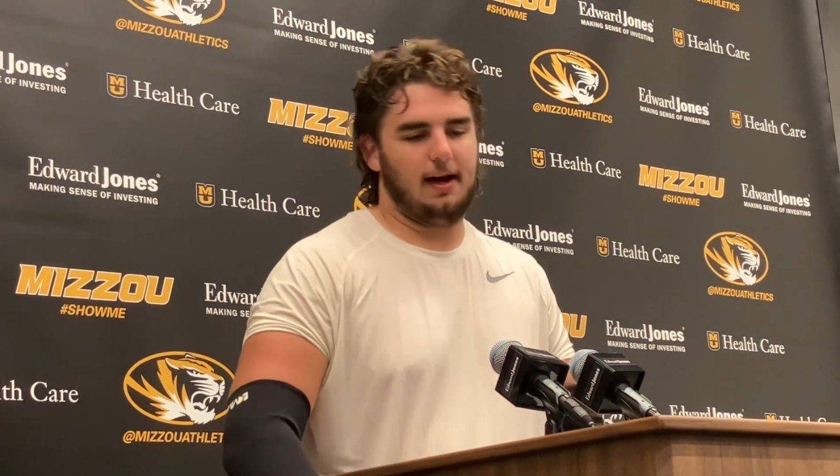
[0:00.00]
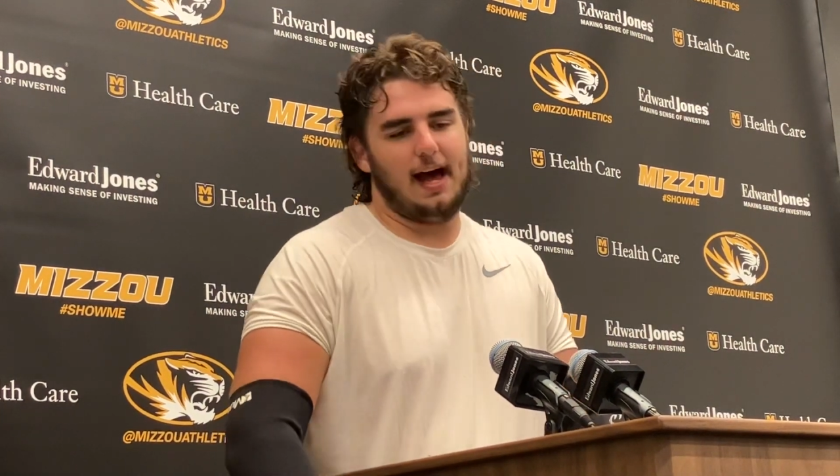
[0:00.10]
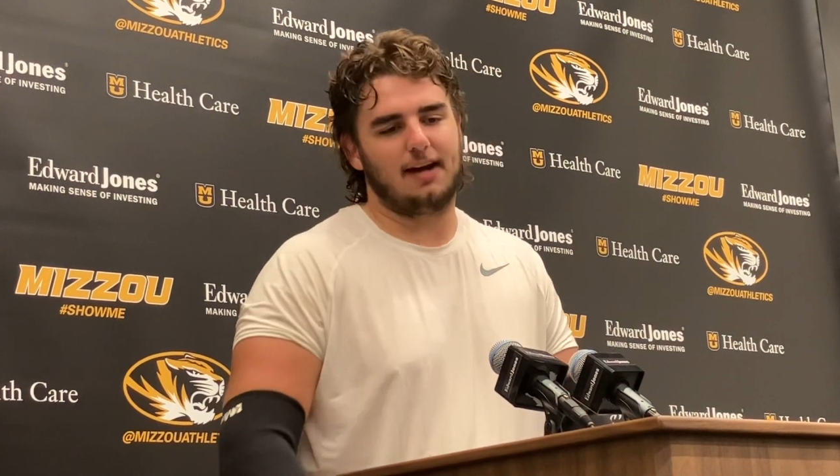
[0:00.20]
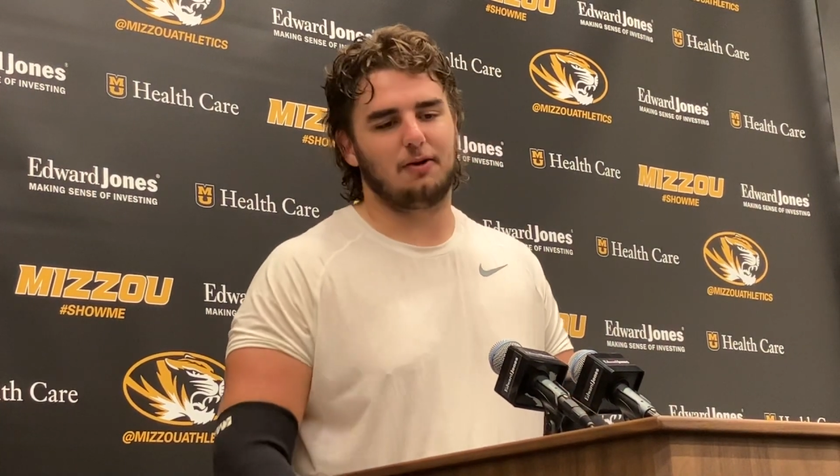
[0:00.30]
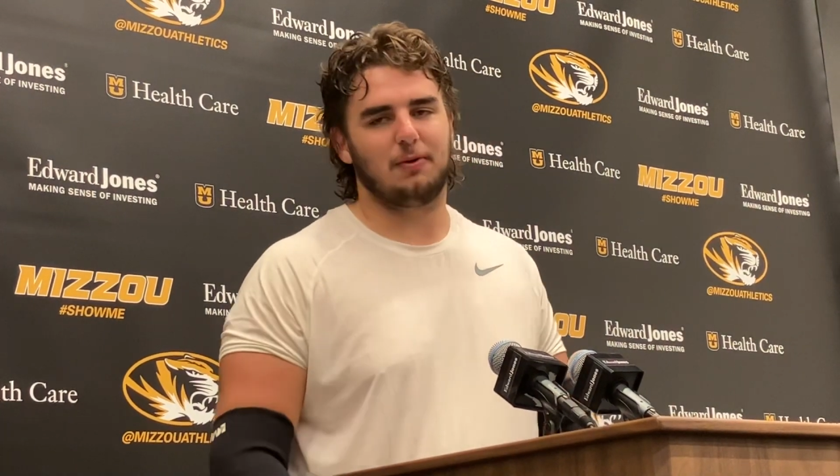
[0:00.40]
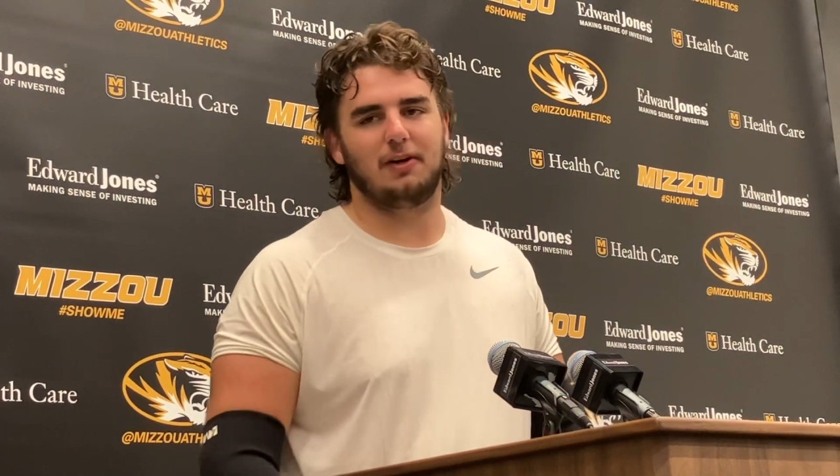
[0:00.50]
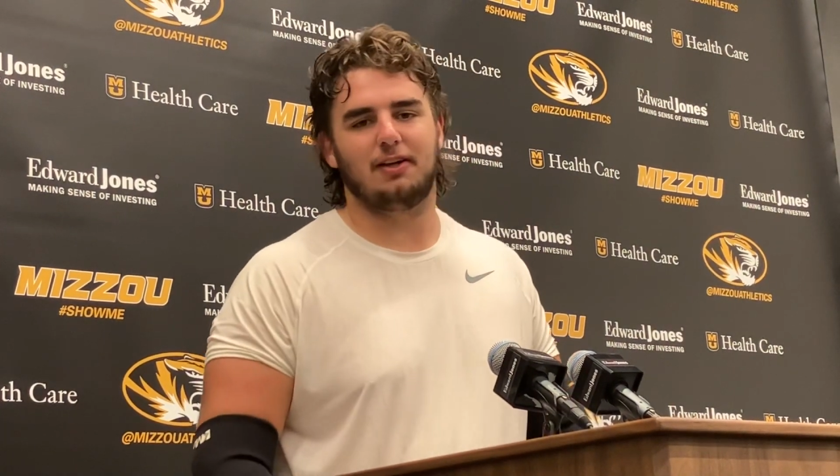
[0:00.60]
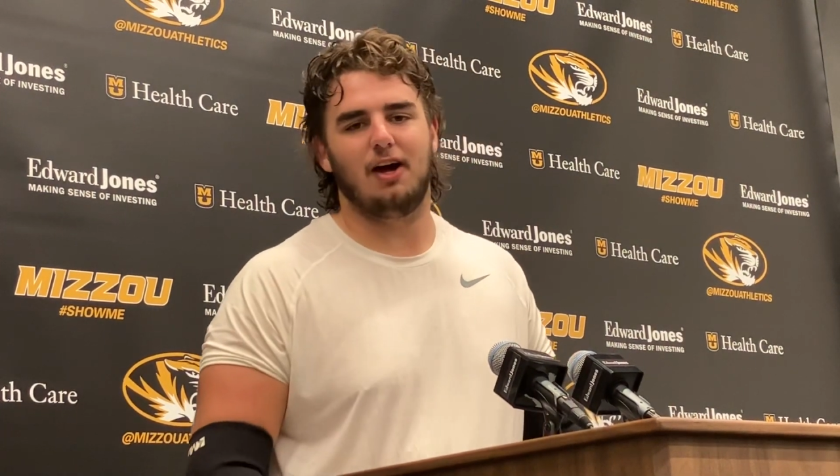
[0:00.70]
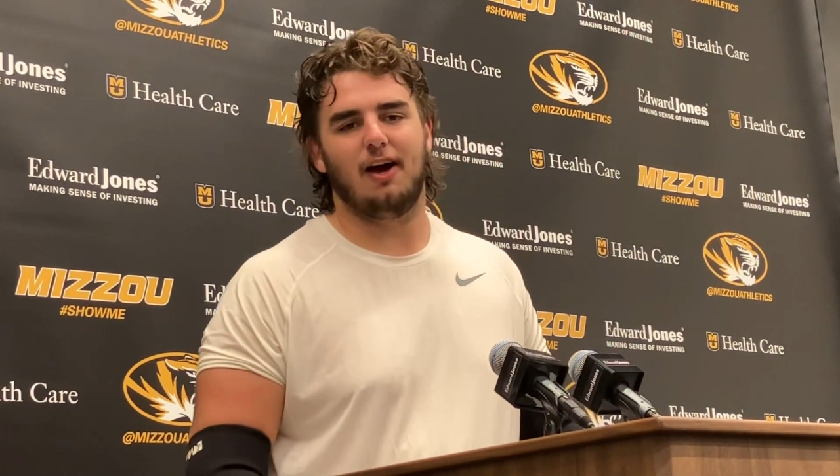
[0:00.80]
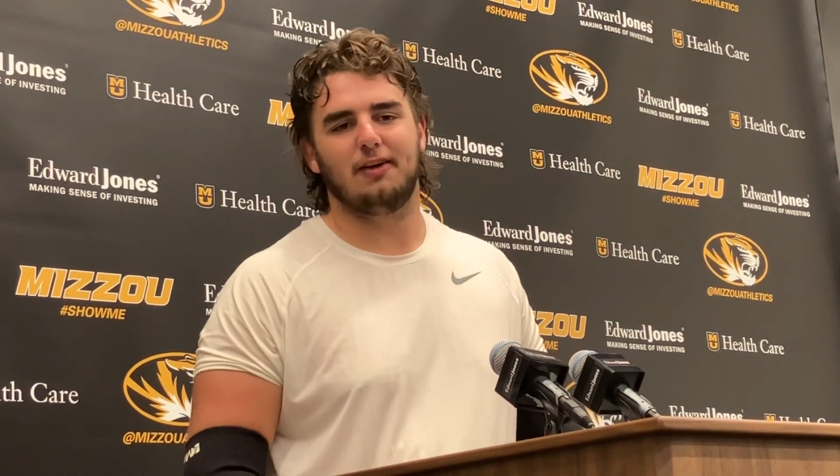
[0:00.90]
I don't really
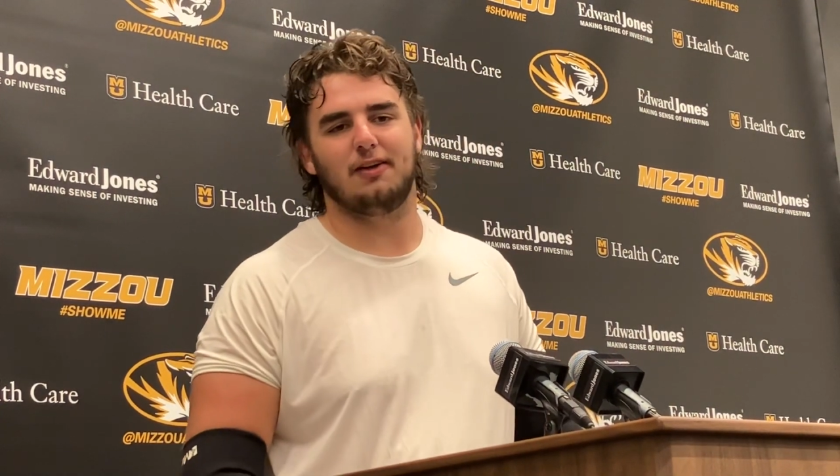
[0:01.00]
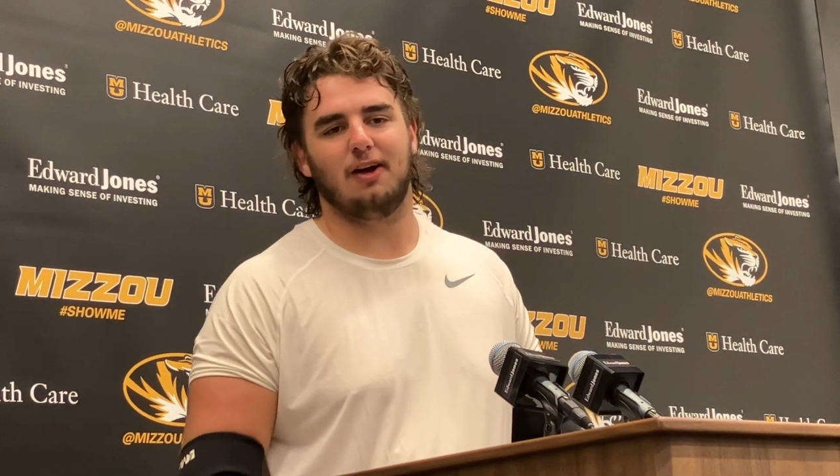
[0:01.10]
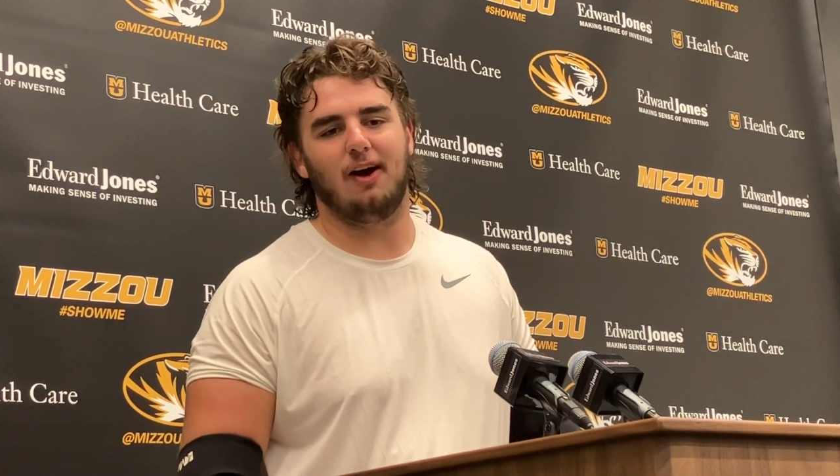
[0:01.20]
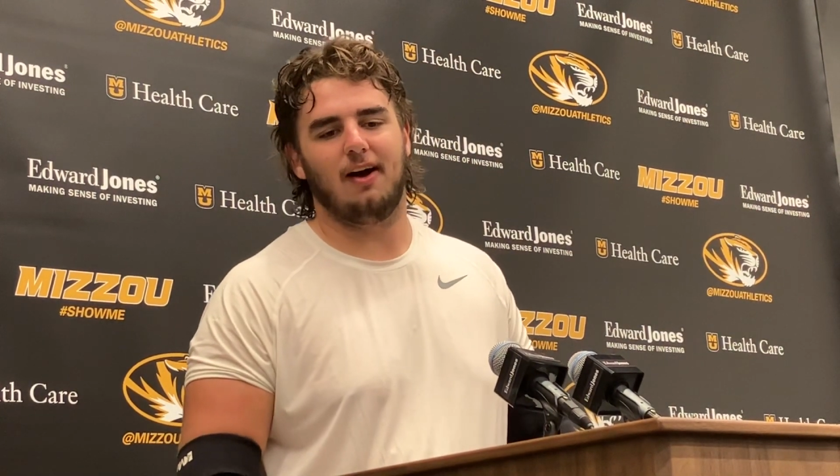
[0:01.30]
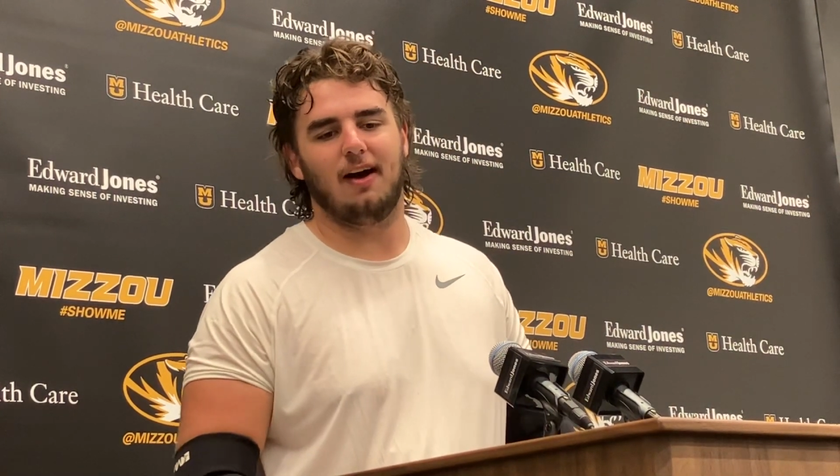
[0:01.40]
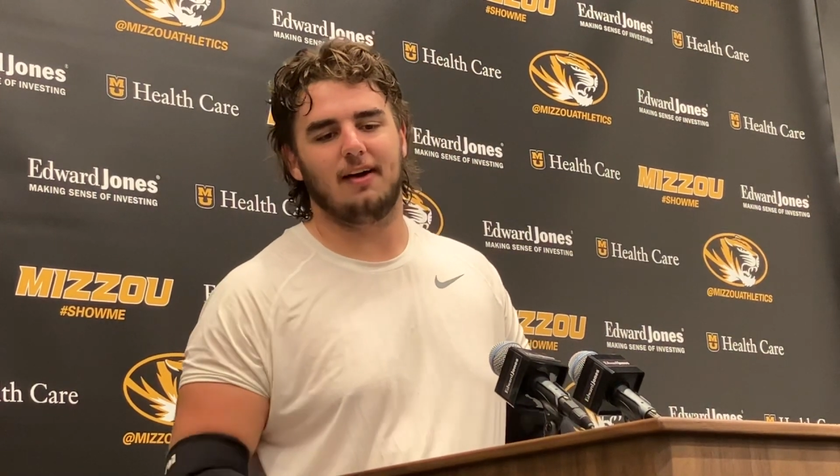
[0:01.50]
know, you know.